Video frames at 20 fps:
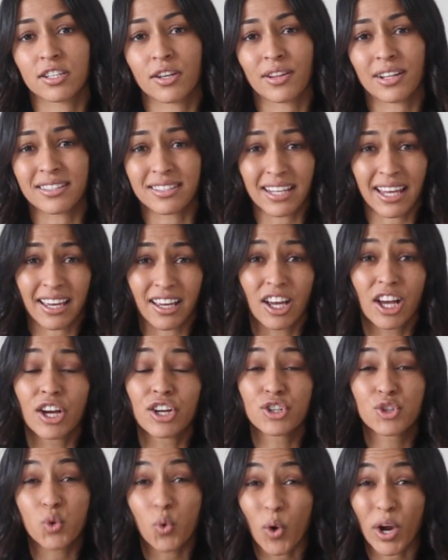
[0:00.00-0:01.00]
So that's like
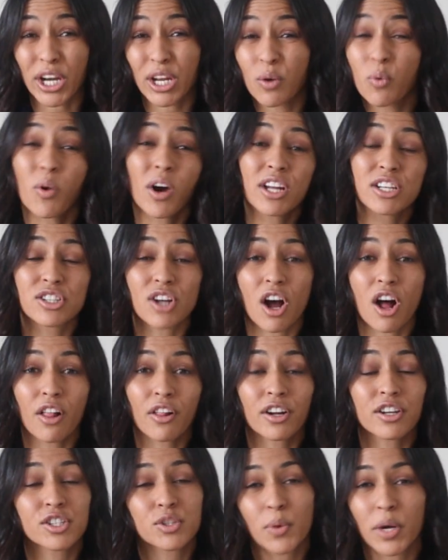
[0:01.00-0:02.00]
twenty-one
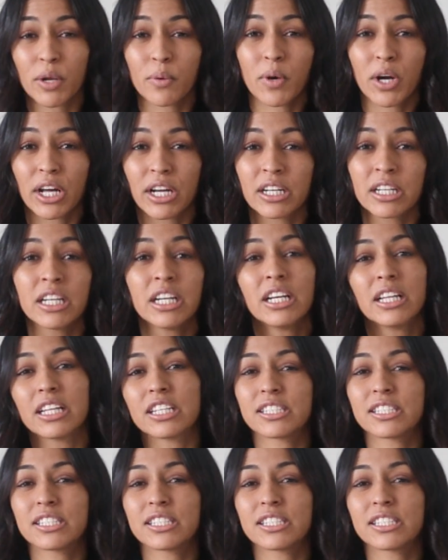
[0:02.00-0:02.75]
dollars, twenty-one,